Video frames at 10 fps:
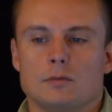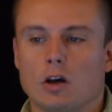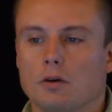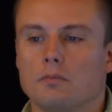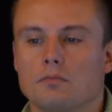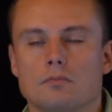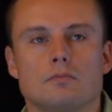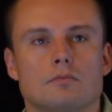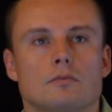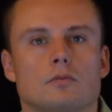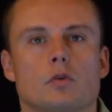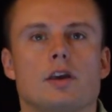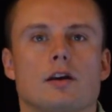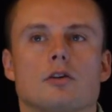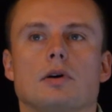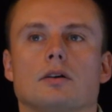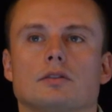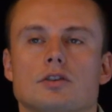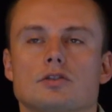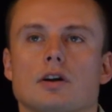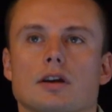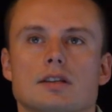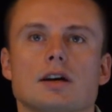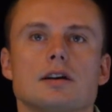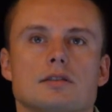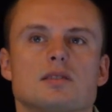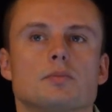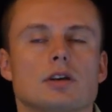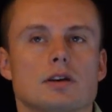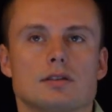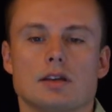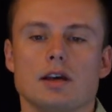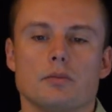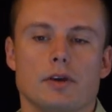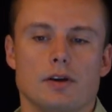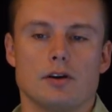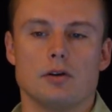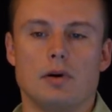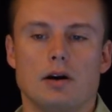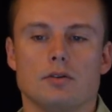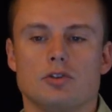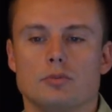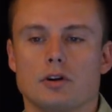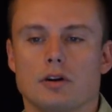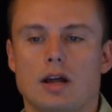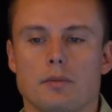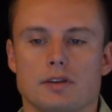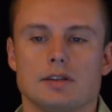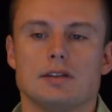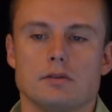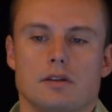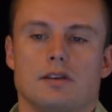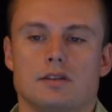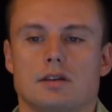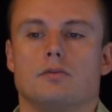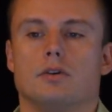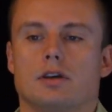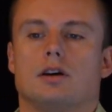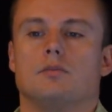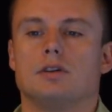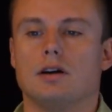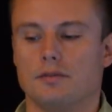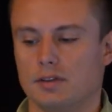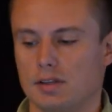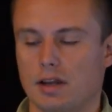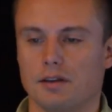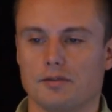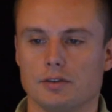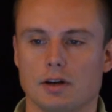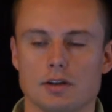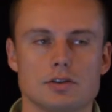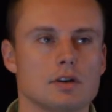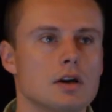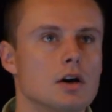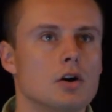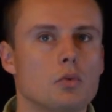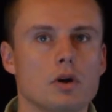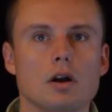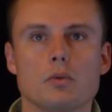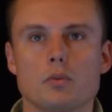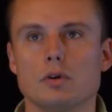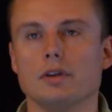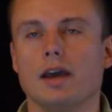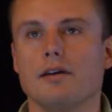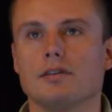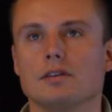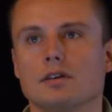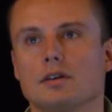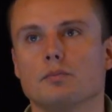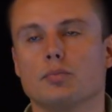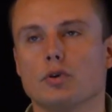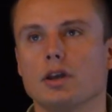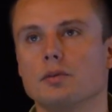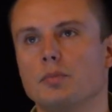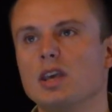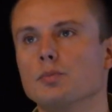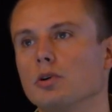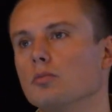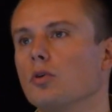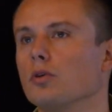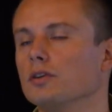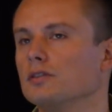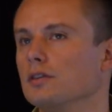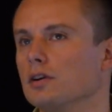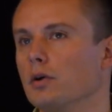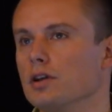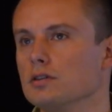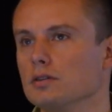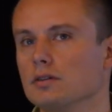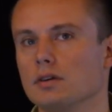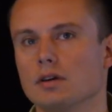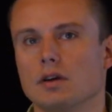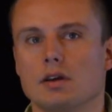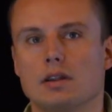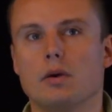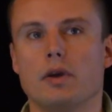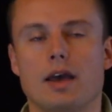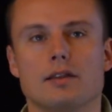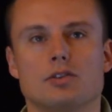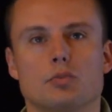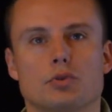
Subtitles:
So we care about touch target sizes because, again, we care about human ergonomics. And that's one of the things that really comes out of designing for touch. We are really having to bring people more into the equation than we had to